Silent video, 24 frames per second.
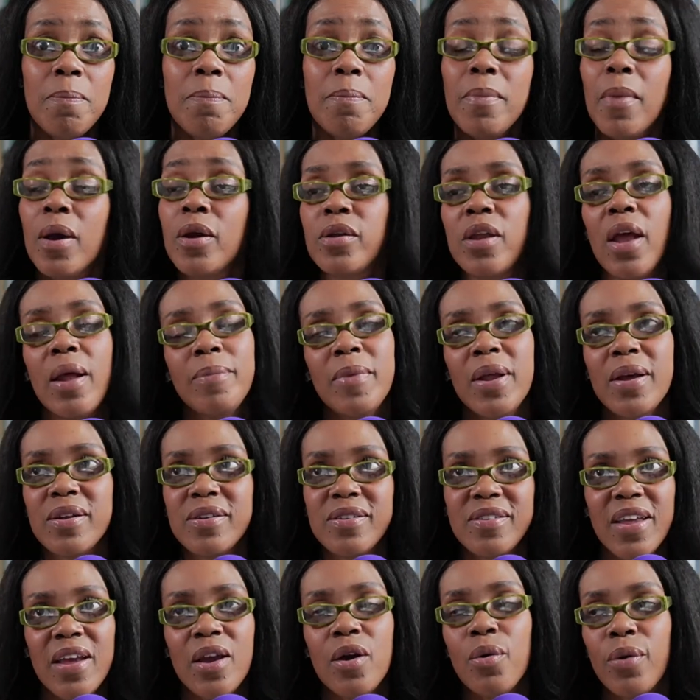again, I'm not going to
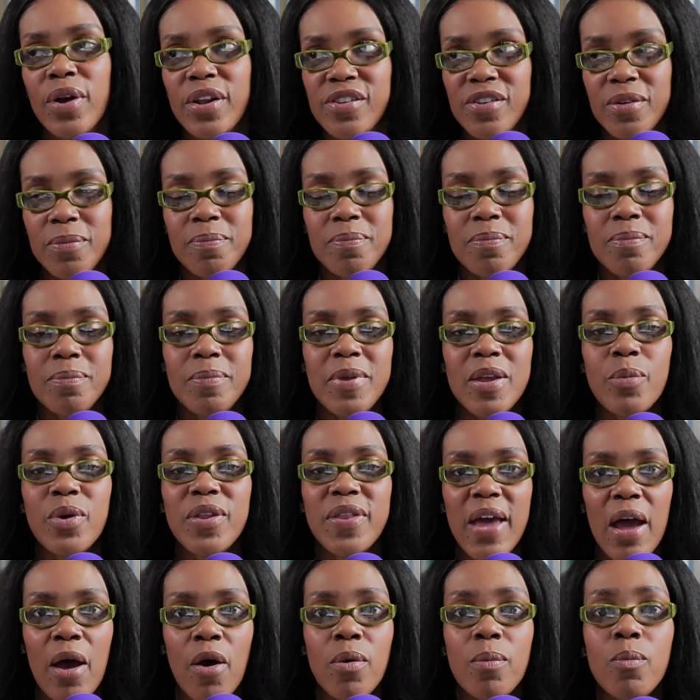say going to be
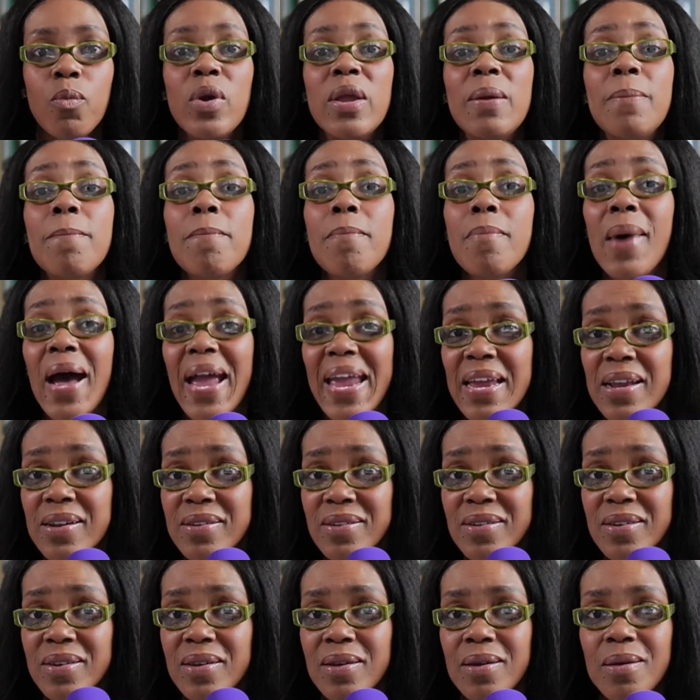without, we
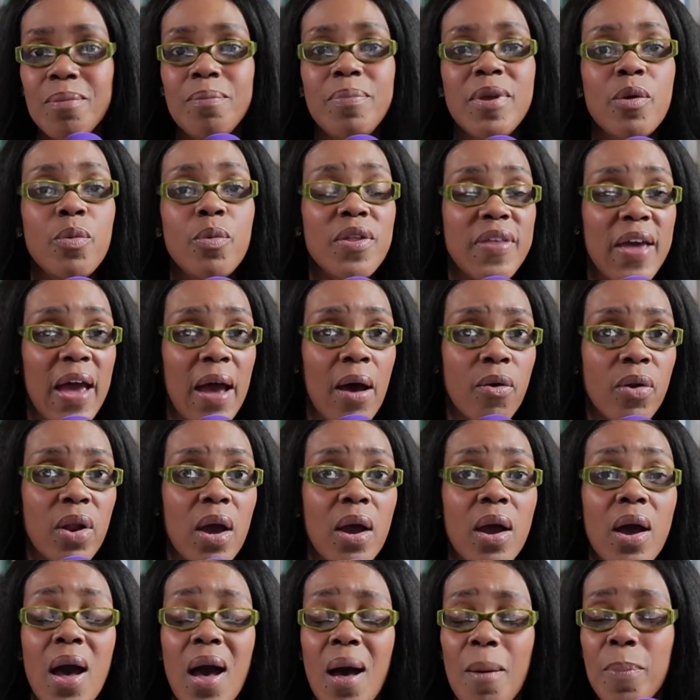might be without a
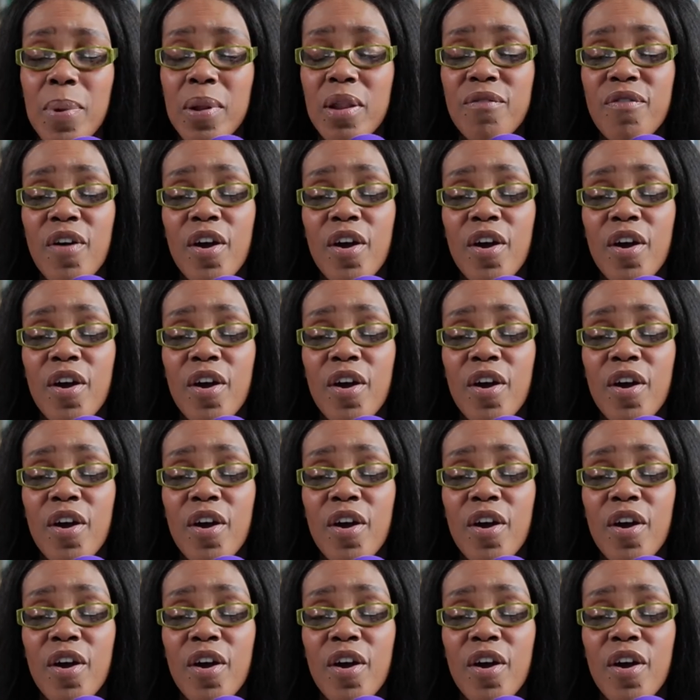couple of our